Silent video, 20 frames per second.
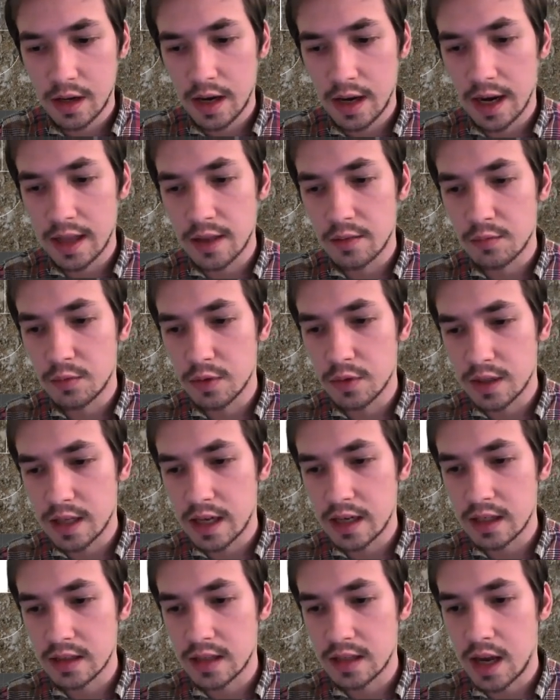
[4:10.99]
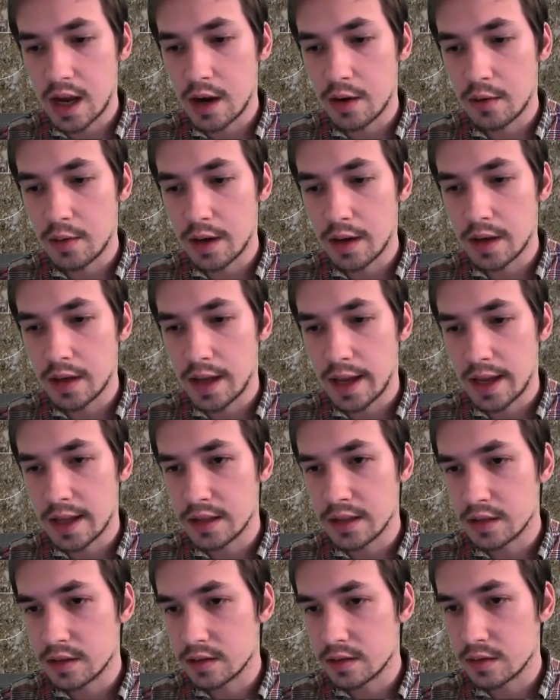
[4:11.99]
And then we'll get into how I had
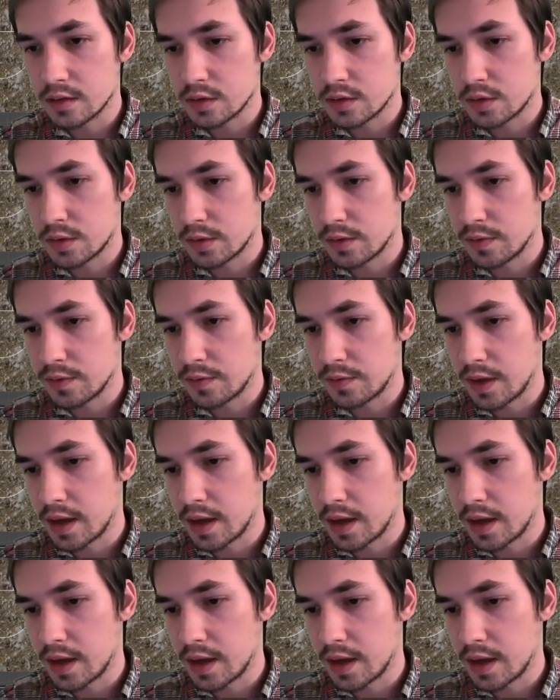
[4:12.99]
to sort of